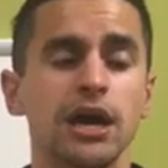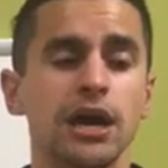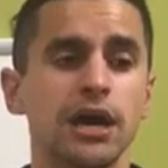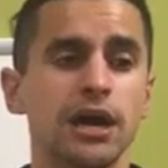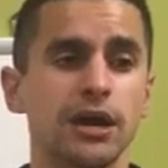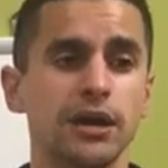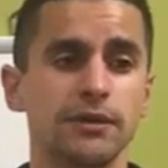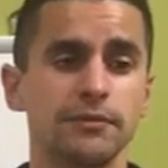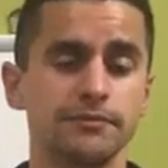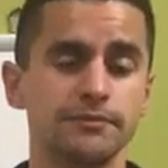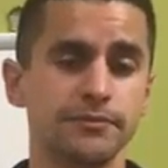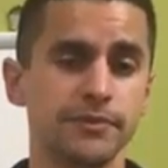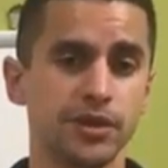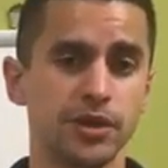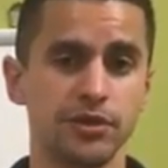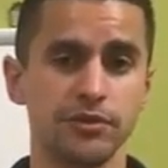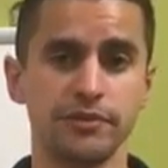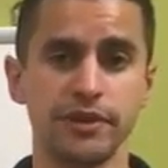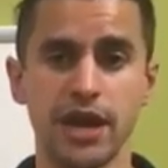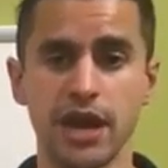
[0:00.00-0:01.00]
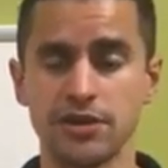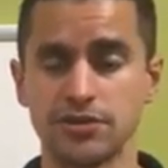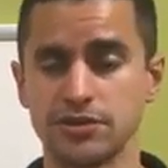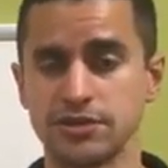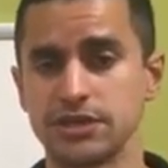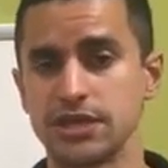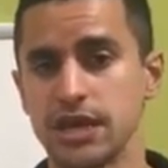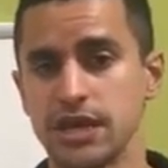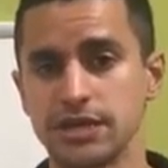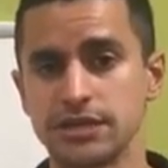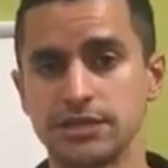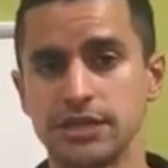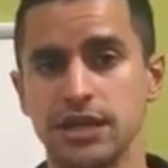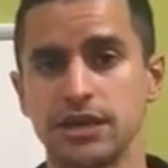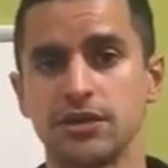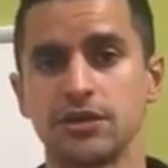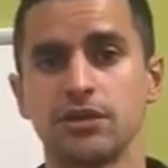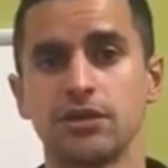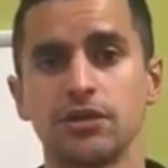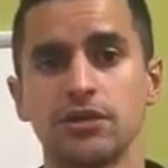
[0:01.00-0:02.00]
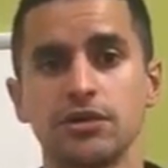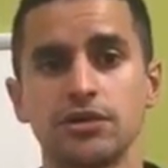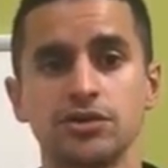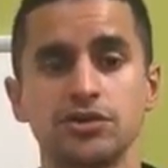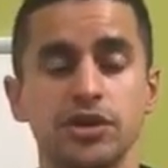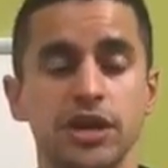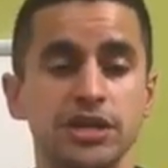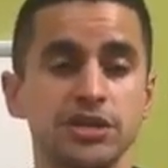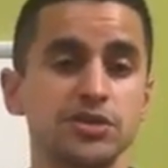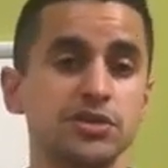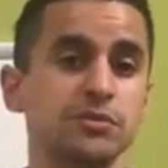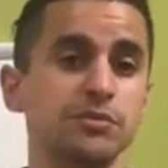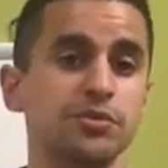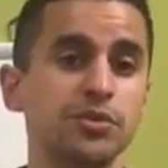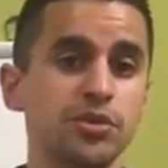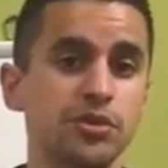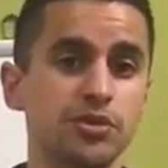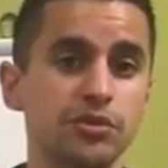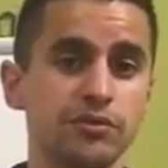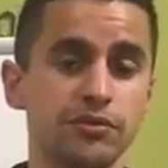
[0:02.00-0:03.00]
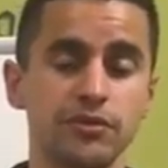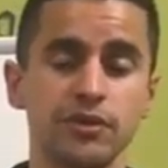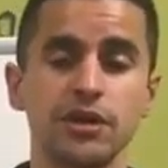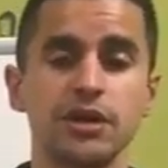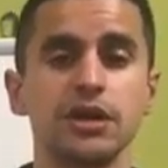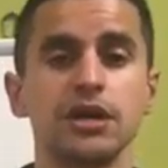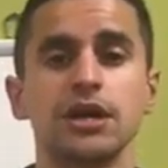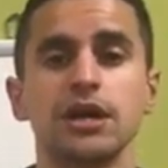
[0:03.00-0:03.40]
the exercise that you're trying to improve,